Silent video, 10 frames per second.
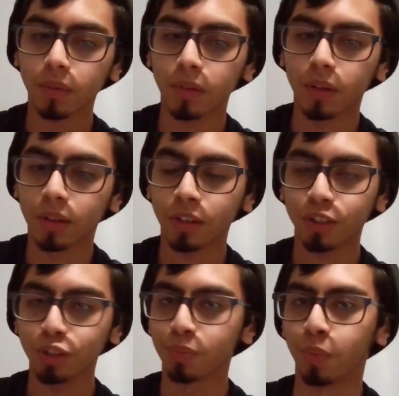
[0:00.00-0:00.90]
And
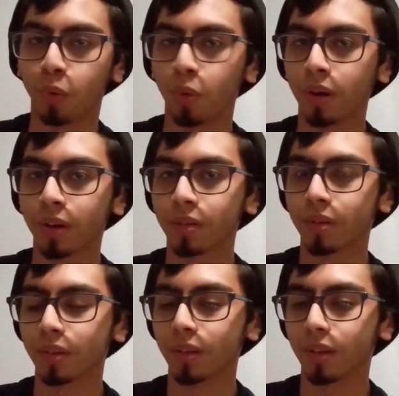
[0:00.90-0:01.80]
that's just boring,
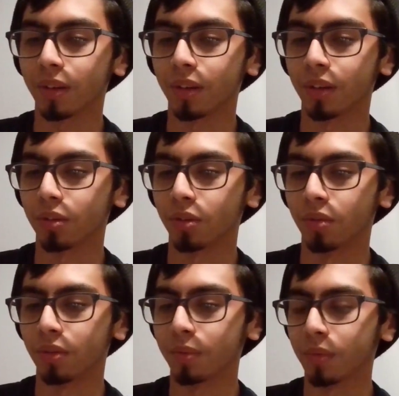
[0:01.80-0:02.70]
and it's
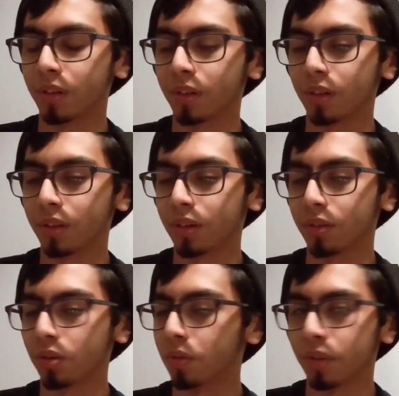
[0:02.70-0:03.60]
in the sense that
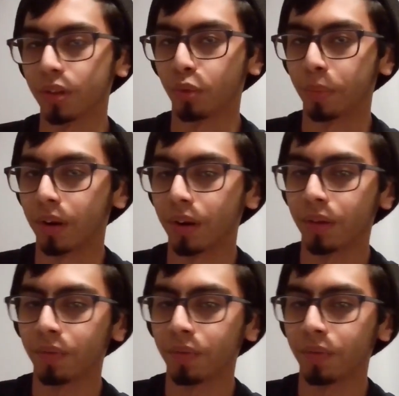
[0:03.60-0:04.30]
it's overly repetitive.